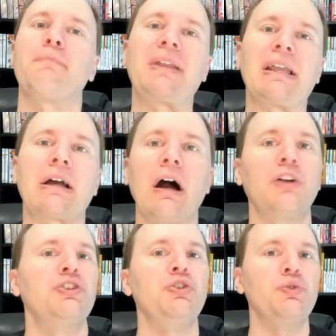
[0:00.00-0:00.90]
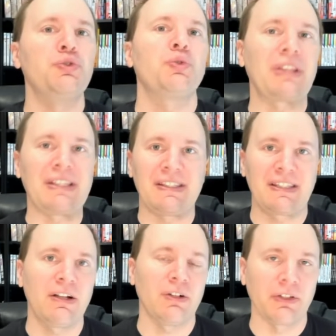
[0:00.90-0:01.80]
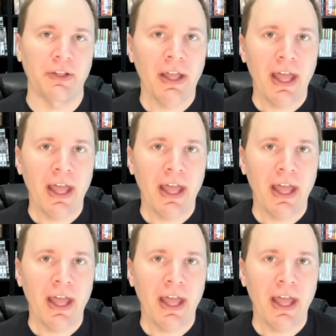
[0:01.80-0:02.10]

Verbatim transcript: being unusually skilled.